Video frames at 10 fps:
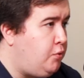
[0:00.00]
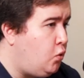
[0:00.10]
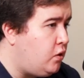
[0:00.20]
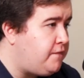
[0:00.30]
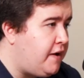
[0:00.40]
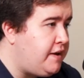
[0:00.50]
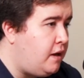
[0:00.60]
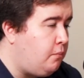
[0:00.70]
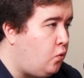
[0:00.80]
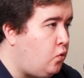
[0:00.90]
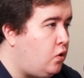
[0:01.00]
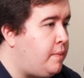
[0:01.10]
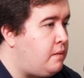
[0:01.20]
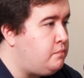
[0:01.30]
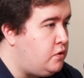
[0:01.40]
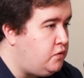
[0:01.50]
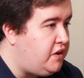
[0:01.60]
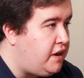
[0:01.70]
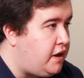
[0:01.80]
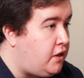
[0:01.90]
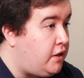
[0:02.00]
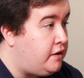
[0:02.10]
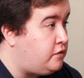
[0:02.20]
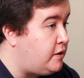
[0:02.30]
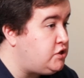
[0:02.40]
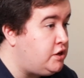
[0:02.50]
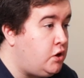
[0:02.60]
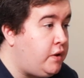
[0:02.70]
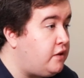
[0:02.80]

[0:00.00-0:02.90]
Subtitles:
for people who want to find out more about MusicNL and especially,